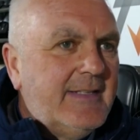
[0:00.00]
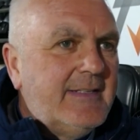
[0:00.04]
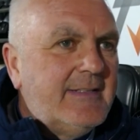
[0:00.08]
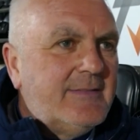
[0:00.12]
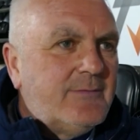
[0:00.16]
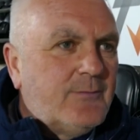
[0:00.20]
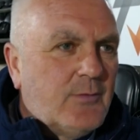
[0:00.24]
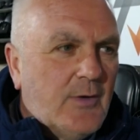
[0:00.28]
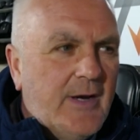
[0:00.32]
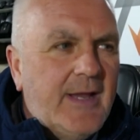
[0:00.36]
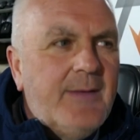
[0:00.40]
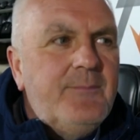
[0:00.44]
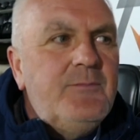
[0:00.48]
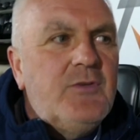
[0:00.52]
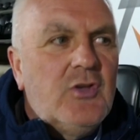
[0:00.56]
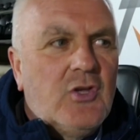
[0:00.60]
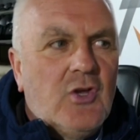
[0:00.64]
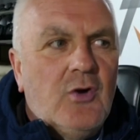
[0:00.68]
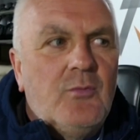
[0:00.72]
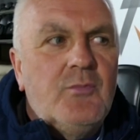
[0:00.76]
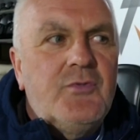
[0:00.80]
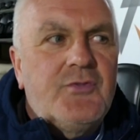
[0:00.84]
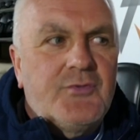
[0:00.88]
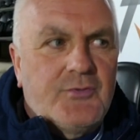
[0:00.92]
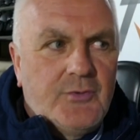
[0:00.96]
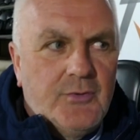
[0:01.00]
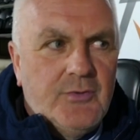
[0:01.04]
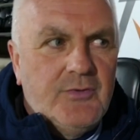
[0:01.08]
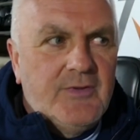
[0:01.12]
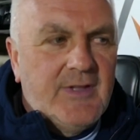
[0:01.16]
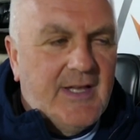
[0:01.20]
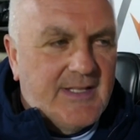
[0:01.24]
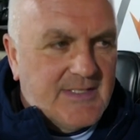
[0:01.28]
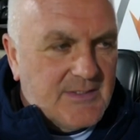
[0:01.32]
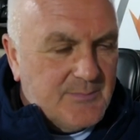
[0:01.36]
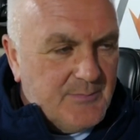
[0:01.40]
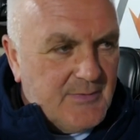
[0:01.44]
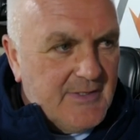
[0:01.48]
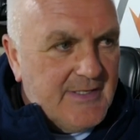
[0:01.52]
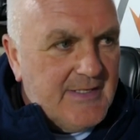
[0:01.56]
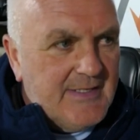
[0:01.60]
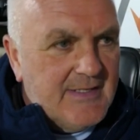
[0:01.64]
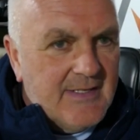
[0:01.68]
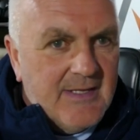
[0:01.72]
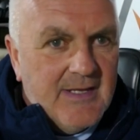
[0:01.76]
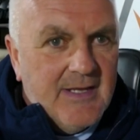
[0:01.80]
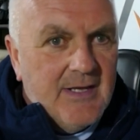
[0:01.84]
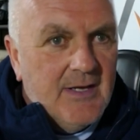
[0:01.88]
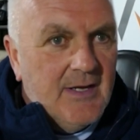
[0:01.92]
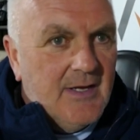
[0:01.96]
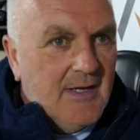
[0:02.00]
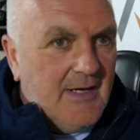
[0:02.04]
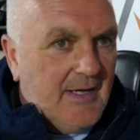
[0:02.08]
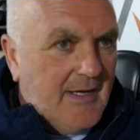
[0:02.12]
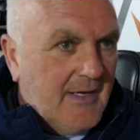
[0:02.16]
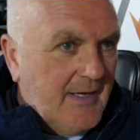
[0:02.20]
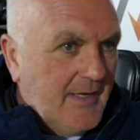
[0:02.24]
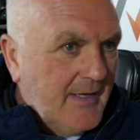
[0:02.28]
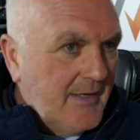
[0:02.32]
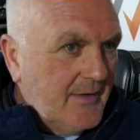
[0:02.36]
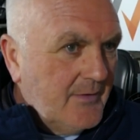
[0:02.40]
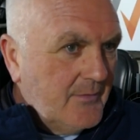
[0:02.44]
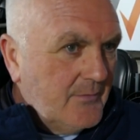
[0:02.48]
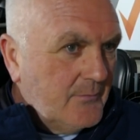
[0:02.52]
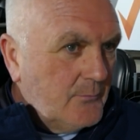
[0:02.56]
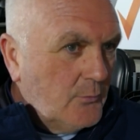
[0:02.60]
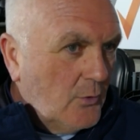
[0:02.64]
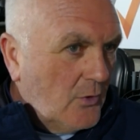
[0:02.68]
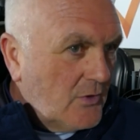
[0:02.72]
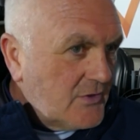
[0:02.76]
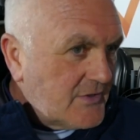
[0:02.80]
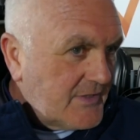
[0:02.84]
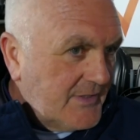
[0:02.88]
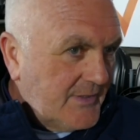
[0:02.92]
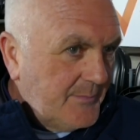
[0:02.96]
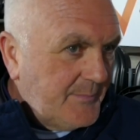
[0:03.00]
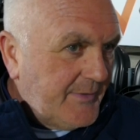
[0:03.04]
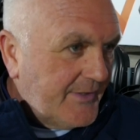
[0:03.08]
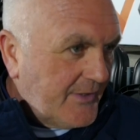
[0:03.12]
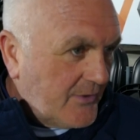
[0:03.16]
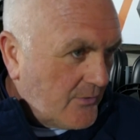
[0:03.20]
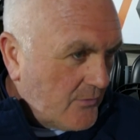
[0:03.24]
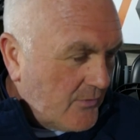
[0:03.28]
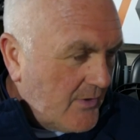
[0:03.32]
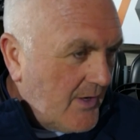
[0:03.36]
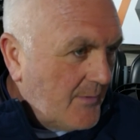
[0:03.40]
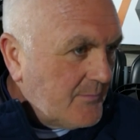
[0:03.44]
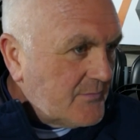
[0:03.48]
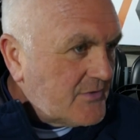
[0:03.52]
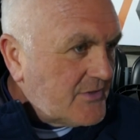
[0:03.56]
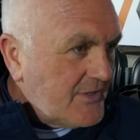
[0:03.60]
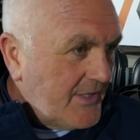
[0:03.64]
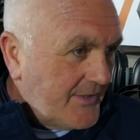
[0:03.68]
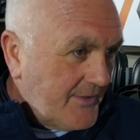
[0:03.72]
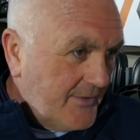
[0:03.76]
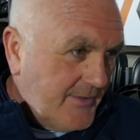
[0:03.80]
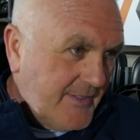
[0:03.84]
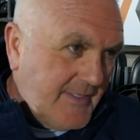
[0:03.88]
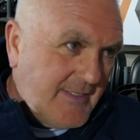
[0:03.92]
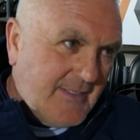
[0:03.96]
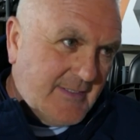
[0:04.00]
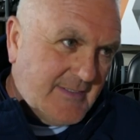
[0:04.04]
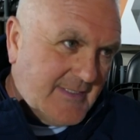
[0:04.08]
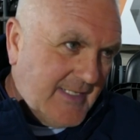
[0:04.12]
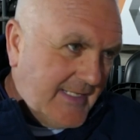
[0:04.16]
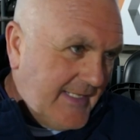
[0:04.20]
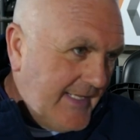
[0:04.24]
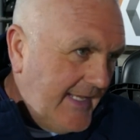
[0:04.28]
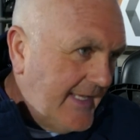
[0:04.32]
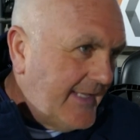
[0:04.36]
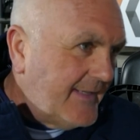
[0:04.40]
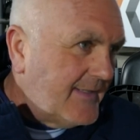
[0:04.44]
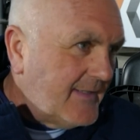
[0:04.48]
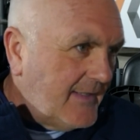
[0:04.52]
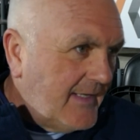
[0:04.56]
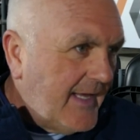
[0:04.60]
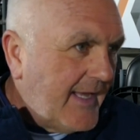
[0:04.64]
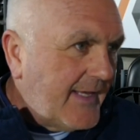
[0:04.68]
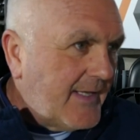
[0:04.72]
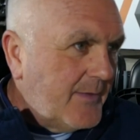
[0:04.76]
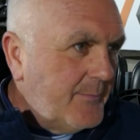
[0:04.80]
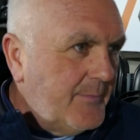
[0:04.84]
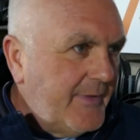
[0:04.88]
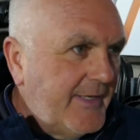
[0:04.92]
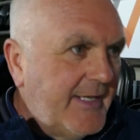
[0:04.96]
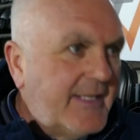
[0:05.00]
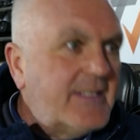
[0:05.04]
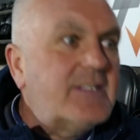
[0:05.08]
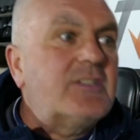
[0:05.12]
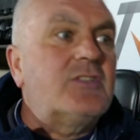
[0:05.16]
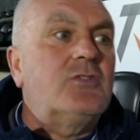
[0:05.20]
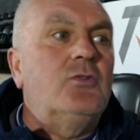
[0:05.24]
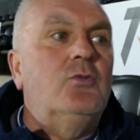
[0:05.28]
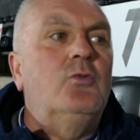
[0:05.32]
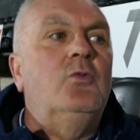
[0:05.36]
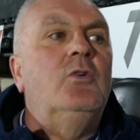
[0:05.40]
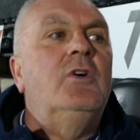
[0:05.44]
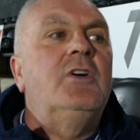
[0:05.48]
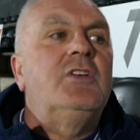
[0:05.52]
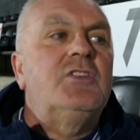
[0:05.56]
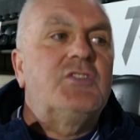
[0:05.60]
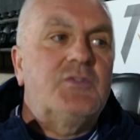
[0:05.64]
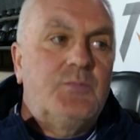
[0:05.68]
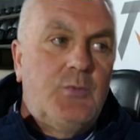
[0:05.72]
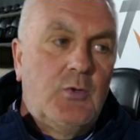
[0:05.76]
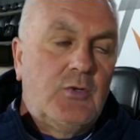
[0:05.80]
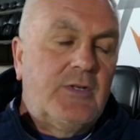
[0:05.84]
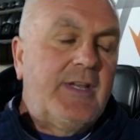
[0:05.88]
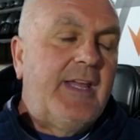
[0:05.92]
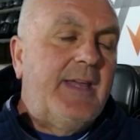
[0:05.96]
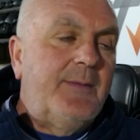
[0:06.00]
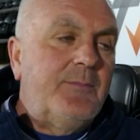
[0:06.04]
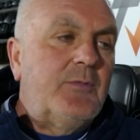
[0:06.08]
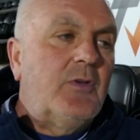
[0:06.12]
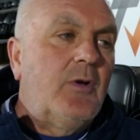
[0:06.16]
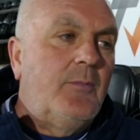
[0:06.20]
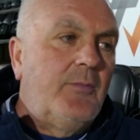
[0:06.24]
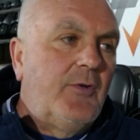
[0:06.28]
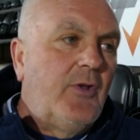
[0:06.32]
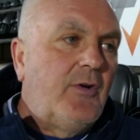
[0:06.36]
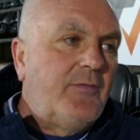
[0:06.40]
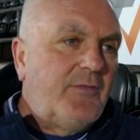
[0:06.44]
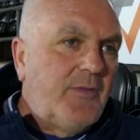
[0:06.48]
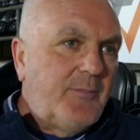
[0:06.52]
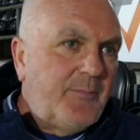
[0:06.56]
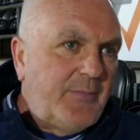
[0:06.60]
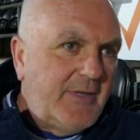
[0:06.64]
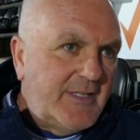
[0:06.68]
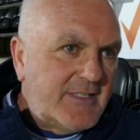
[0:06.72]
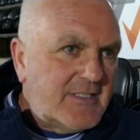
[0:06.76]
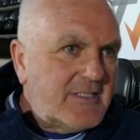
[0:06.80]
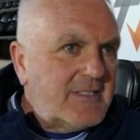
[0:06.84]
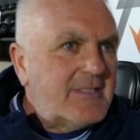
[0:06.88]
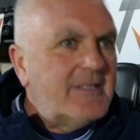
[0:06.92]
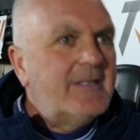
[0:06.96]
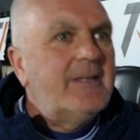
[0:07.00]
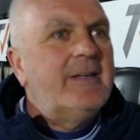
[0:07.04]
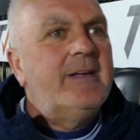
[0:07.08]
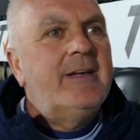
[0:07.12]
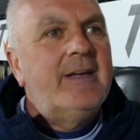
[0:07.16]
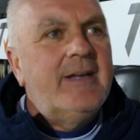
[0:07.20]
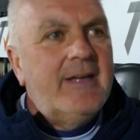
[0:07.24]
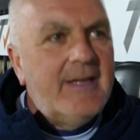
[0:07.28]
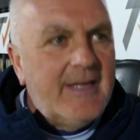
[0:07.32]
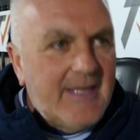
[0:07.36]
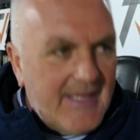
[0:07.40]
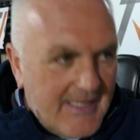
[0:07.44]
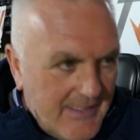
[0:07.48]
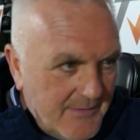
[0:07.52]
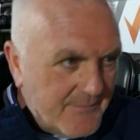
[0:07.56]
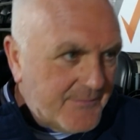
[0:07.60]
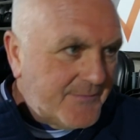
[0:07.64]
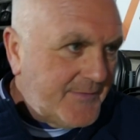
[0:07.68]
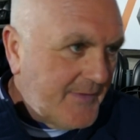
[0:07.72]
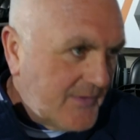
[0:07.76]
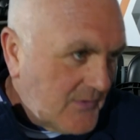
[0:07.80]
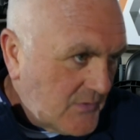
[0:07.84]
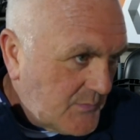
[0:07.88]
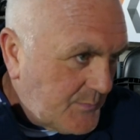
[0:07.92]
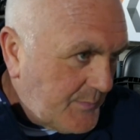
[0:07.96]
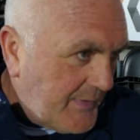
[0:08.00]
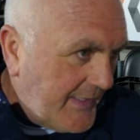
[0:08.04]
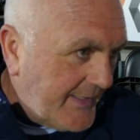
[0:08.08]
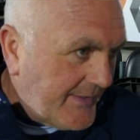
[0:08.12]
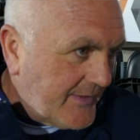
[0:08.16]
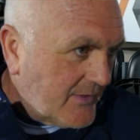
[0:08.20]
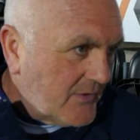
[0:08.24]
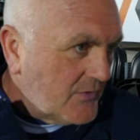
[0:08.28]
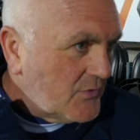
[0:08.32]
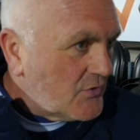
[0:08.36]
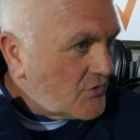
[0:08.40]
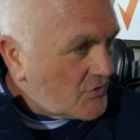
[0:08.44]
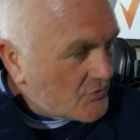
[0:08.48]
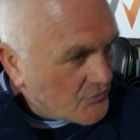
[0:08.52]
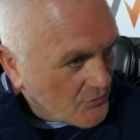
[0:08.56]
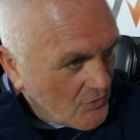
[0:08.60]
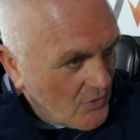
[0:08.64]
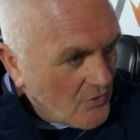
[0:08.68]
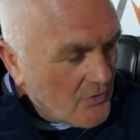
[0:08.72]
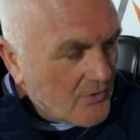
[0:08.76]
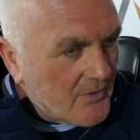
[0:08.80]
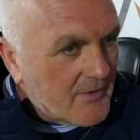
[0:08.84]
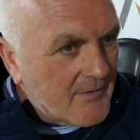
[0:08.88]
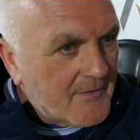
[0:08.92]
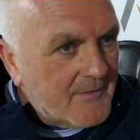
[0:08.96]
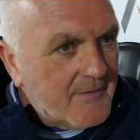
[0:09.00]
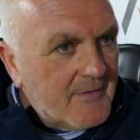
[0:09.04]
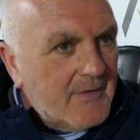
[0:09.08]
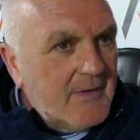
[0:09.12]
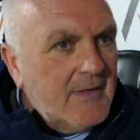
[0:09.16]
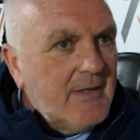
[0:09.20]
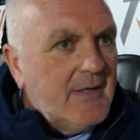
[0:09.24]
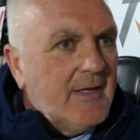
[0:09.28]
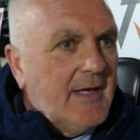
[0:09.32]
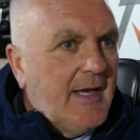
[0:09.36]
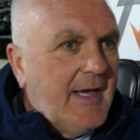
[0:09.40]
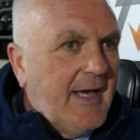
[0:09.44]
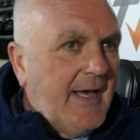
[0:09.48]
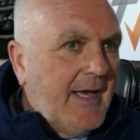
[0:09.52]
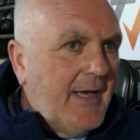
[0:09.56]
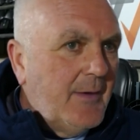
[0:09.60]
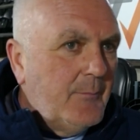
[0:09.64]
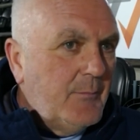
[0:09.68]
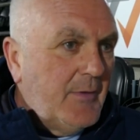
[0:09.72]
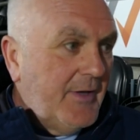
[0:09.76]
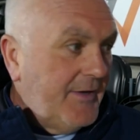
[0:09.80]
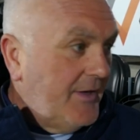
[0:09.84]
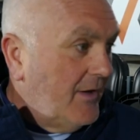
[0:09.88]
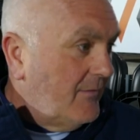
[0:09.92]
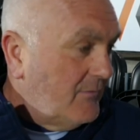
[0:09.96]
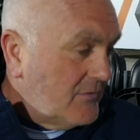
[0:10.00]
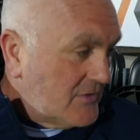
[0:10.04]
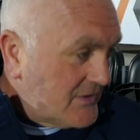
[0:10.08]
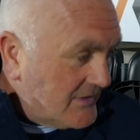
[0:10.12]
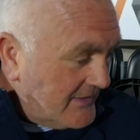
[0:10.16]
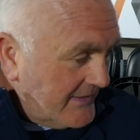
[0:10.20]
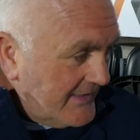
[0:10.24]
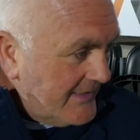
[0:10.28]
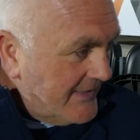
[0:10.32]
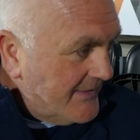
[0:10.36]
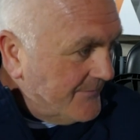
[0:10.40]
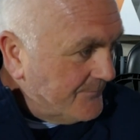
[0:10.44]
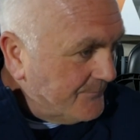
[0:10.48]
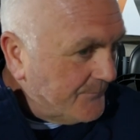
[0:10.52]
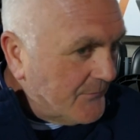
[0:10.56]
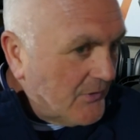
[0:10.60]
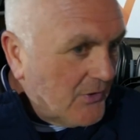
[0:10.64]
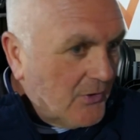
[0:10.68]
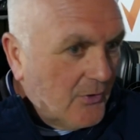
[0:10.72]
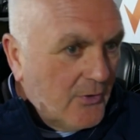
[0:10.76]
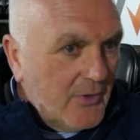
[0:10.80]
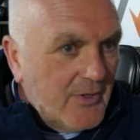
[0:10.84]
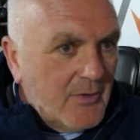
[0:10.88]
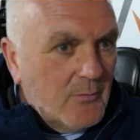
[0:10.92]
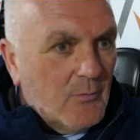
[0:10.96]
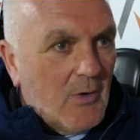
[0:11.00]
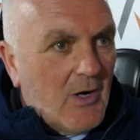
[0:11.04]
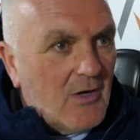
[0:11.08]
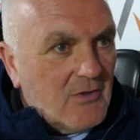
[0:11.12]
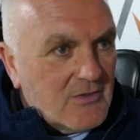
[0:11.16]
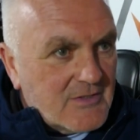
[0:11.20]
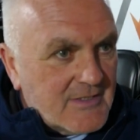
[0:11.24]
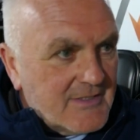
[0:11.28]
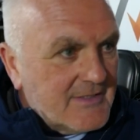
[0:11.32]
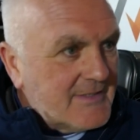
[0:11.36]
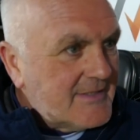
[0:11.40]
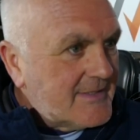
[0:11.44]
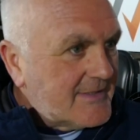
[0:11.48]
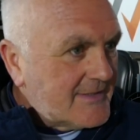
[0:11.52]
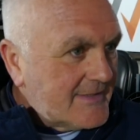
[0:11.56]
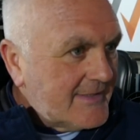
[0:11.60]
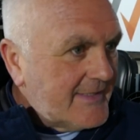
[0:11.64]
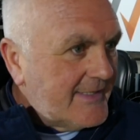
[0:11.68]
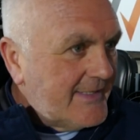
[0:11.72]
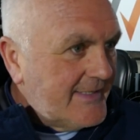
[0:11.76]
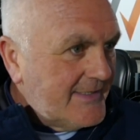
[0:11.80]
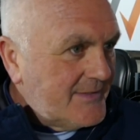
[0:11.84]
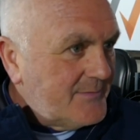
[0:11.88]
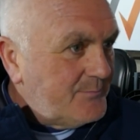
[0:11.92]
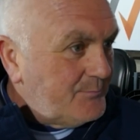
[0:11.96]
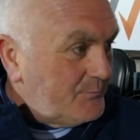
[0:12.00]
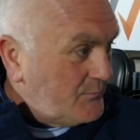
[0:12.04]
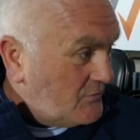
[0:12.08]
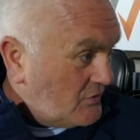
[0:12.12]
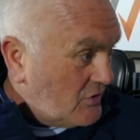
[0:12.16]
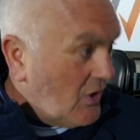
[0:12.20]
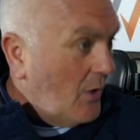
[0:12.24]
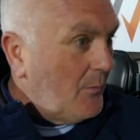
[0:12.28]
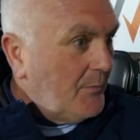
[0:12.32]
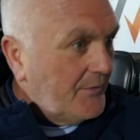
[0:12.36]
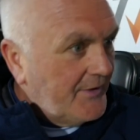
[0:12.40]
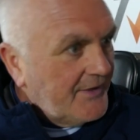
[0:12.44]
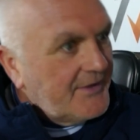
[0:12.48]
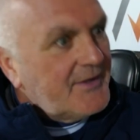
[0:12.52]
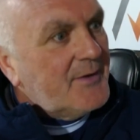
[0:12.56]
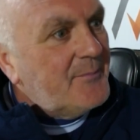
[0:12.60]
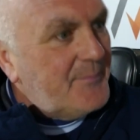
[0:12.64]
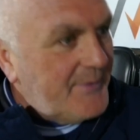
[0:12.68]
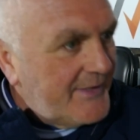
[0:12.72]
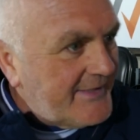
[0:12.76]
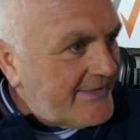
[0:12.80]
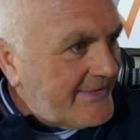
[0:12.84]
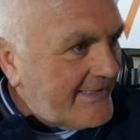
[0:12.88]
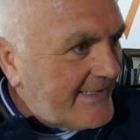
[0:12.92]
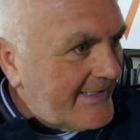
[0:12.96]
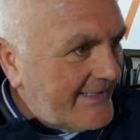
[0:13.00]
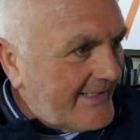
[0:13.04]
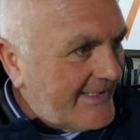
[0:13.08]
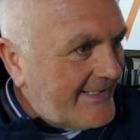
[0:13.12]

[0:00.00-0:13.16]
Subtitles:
for him to come through, that's big. Ross had a bit of cramp Saturday because, again, a lack of minutes. So spoke to him coming off the pitch. He feels better and stronger. And obviously, Louis Walsh is chomping at the bit to get